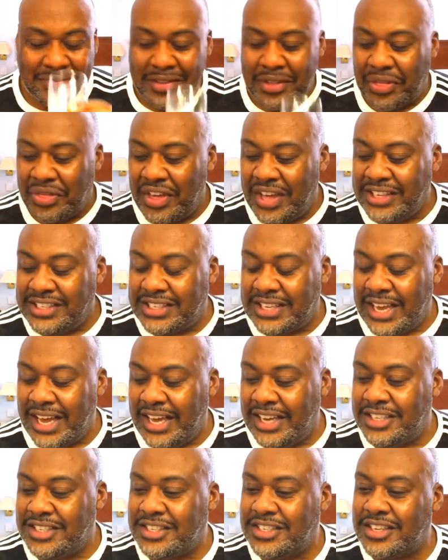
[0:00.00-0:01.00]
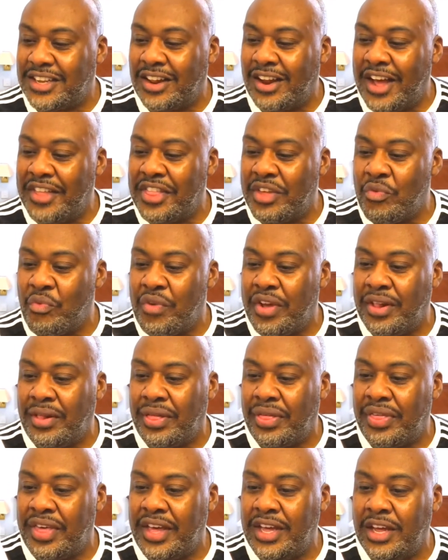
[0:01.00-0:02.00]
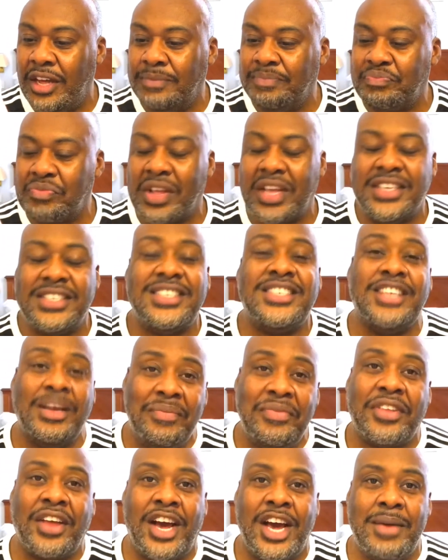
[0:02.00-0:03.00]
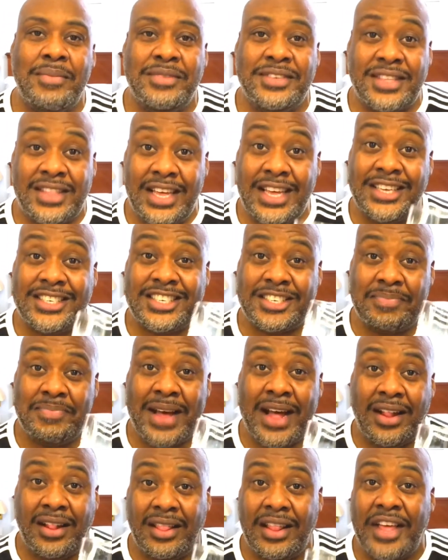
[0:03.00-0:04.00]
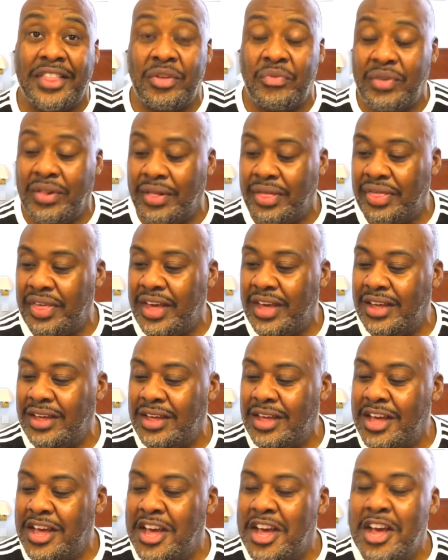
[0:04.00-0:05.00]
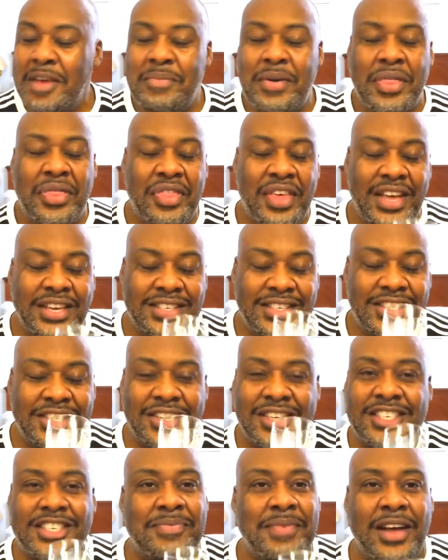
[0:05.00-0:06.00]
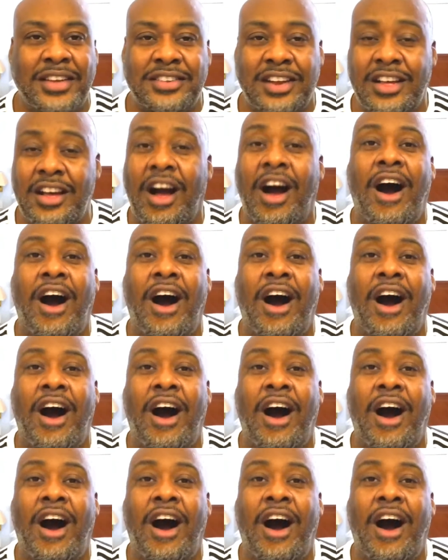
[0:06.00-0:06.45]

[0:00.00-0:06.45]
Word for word: things taste like the real thing. Um, sometimes things smell like the real thing, but this just smells like